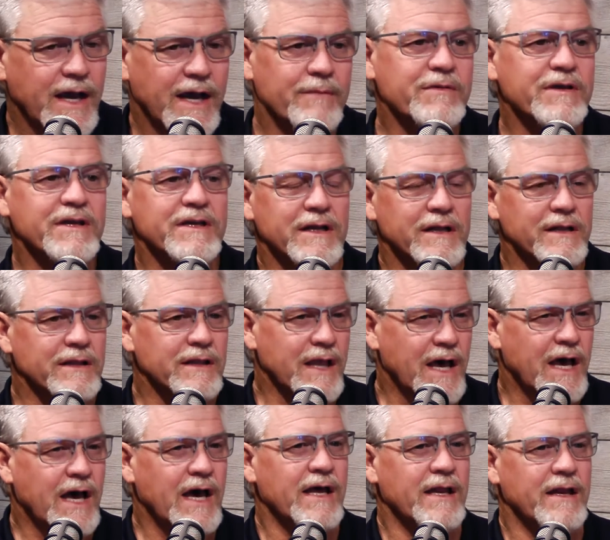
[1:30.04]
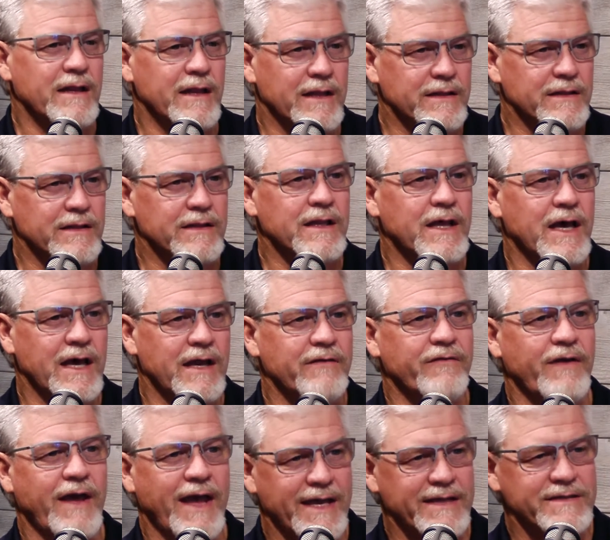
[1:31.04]
I'm getting a lot
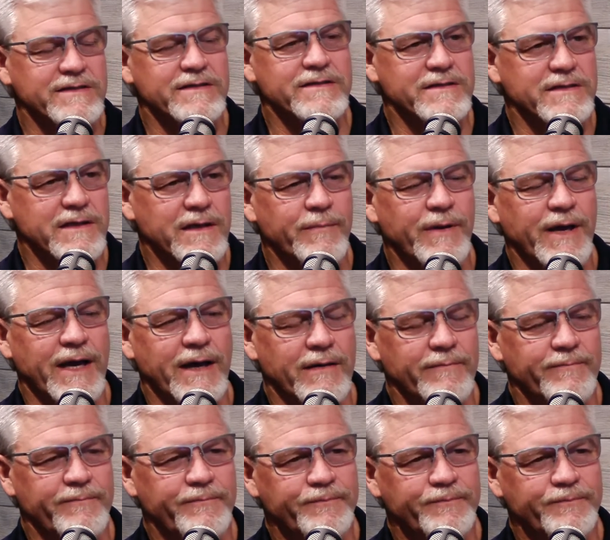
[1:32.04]
of asks about,